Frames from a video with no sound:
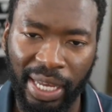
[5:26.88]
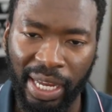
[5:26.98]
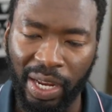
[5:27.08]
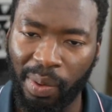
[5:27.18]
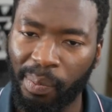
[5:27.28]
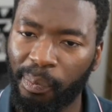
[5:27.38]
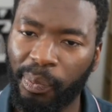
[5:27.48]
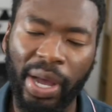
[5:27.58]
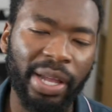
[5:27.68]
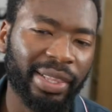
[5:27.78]
By
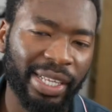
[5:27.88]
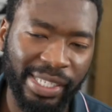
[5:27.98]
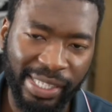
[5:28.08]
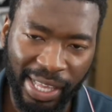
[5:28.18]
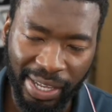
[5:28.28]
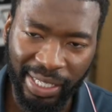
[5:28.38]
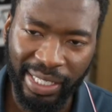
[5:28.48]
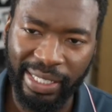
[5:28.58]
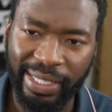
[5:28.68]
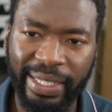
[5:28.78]
understanding
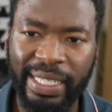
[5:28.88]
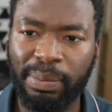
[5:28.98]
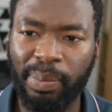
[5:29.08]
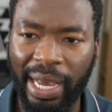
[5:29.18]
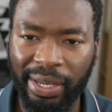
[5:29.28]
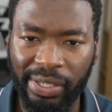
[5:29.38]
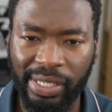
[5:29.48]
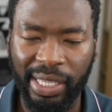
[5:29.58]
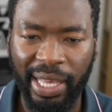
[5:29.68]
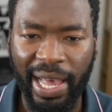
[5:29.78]
this bias
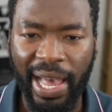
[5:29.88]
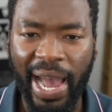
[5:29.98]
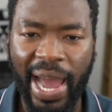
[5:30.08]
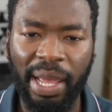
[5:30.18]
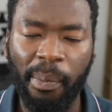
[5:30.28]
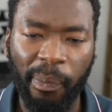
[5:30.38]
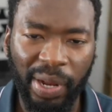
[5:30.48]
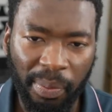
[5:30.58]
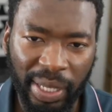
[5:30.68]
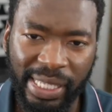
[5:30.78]
and
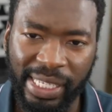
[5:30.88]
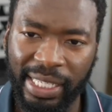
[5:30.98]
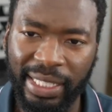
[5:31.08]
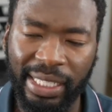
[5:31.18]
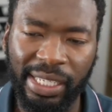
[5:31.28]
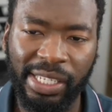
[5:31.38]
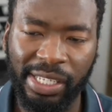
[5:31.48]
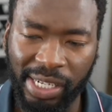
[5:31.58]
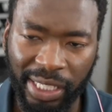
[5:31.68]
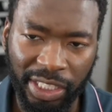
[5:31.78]
implementing
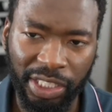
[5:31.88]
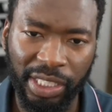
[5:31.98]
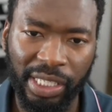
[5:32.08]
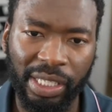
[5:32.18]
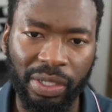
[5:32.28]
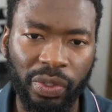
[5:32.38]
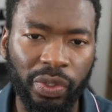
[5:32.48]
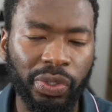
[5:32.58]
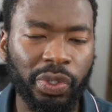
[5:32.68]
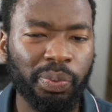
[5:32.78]
strategies to
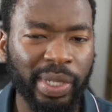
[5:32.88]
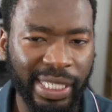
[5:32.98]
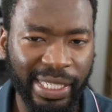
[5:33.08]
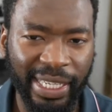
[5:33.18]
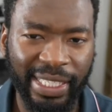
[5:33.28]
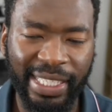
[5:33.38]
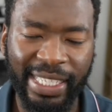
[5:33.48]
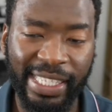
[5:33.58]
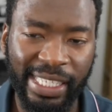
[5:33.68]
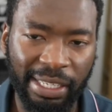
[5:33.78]
mitigate its
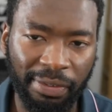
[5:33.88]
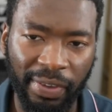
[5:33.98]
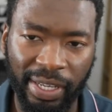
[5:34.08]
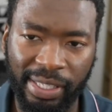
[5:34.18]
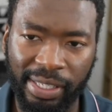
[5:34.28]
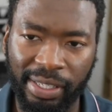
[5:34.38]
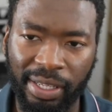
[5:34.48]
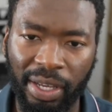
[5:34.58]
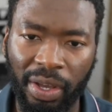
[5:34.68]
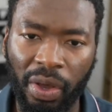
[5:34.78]
effects,
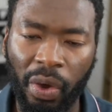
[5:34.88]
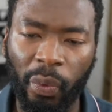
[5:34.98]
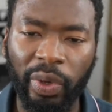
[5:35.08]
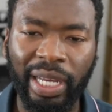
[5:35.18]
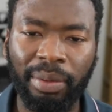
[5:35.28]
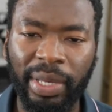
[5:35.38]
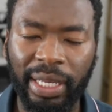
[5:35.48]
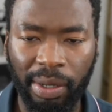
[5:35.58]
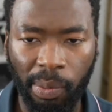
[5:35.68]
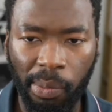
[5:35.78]
we can make
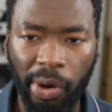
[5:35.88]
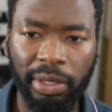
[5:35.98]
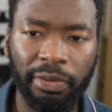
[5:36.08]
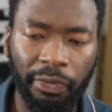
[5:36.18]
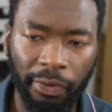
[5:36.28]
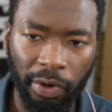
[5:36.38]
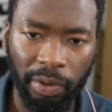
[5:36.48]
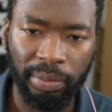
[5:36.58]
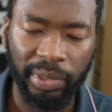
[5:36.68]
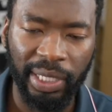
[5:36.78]
more informed
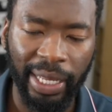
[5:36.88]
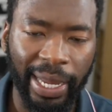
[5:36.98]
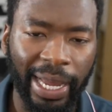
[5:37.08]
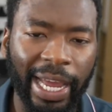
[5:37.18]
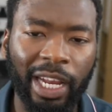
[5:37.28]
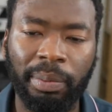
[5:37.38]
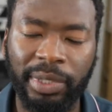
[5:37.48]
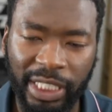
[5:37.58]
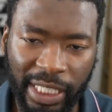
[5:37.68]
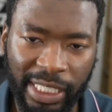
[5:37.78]
and
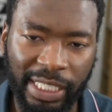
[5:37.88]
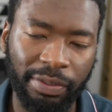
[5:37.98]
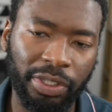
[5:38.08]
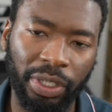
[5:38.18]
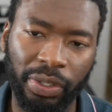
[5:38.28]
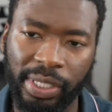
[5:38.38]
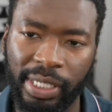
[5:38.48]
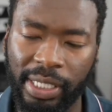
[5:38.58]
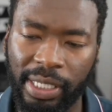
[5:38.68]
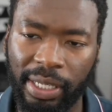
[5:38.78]
objective choices,
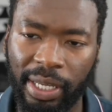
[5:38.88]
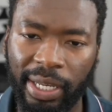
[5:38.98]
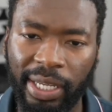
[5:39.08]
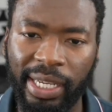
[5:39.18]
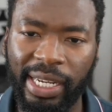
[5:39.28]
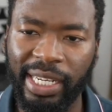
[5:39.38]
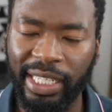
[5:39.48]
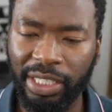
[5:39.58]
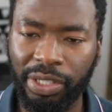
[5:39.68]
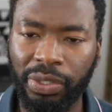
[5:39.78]
leading
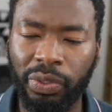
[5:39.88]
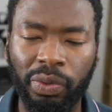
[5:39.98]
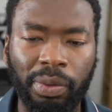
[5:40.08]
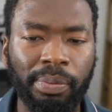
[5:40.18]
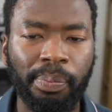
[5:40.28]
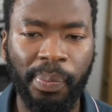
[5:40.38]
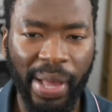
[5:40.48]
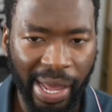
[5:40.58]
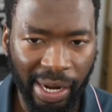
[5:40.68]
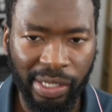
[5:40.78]
to
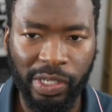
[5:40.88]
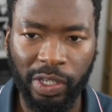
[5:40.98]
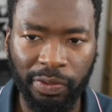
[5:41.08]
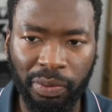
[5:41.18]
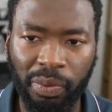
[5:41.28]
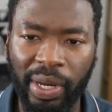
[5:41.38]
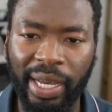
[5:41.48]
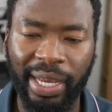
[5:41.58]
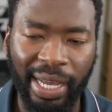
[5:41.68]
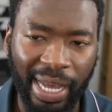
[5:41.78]
better software
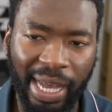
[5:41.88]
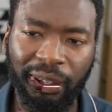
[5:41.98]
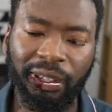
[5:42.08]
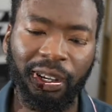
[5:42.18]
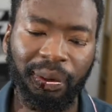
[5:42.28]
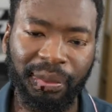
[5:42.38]
outcomes.